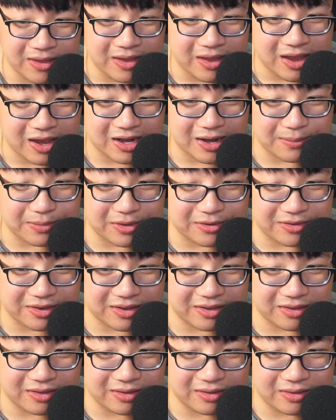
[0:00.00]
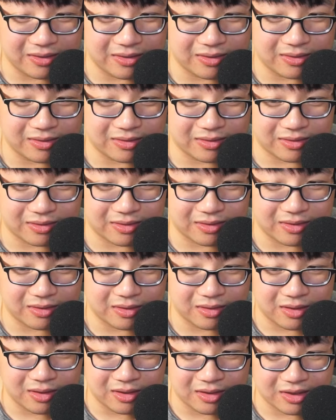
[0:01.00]
and I'm using,
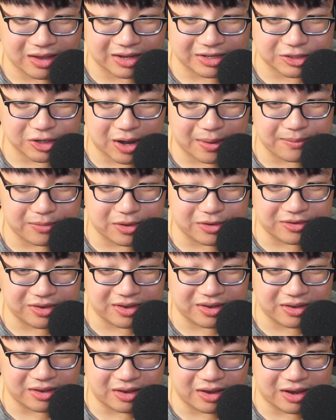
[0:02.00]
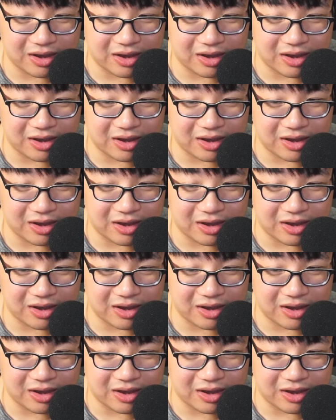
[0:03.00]
so I'm using,